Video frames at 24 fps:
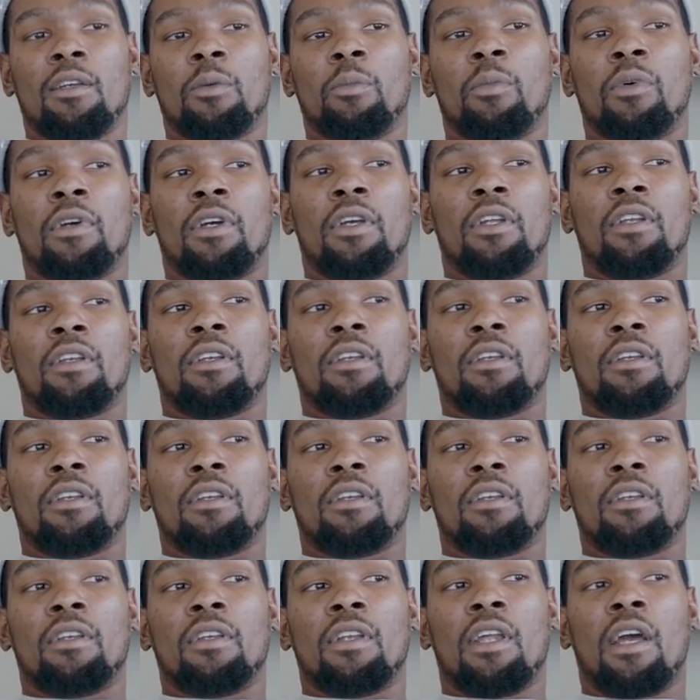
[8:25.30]
But
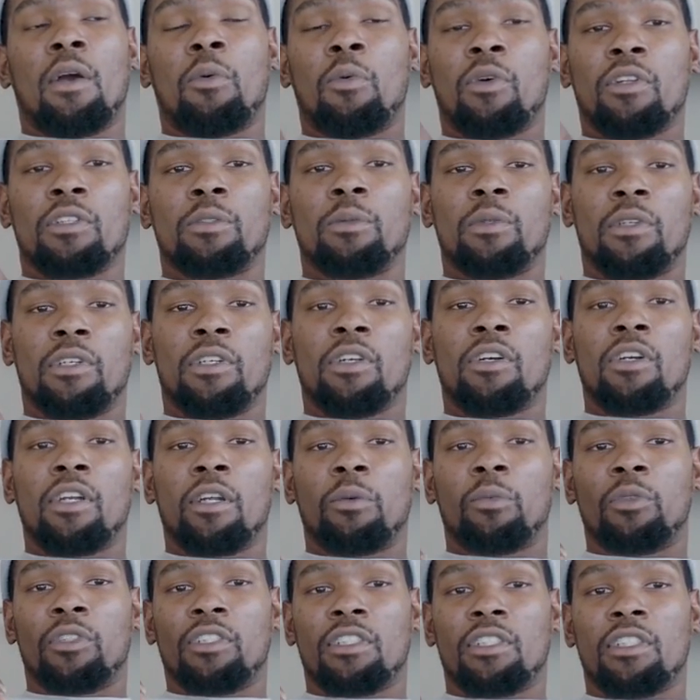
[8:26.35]
I want them to know that
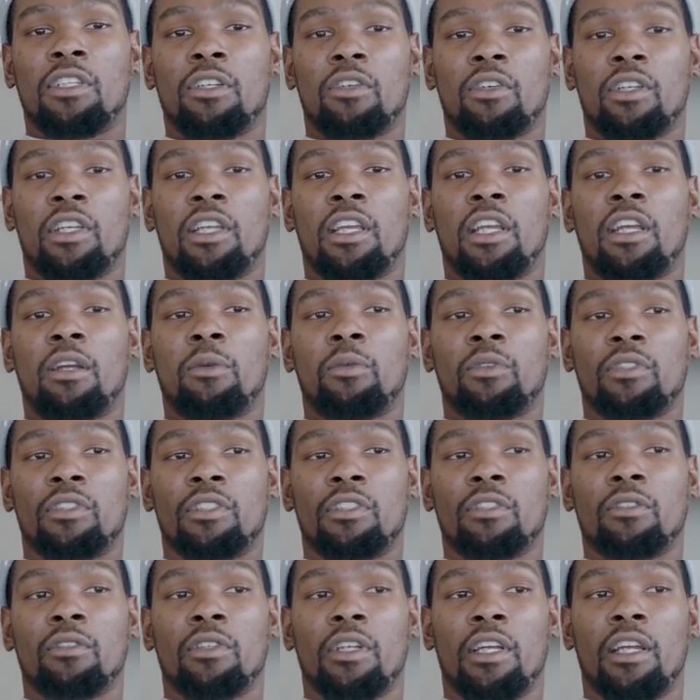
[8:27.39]
we still care, we're
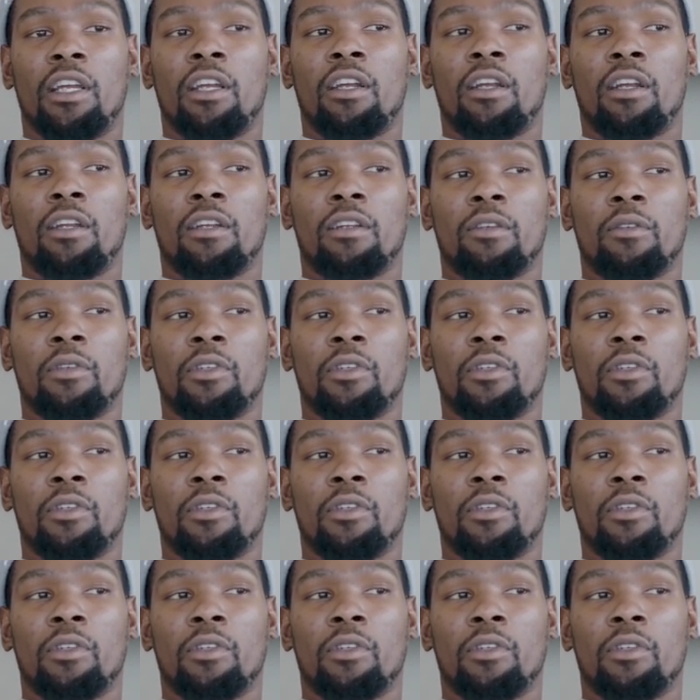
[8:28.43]
still there.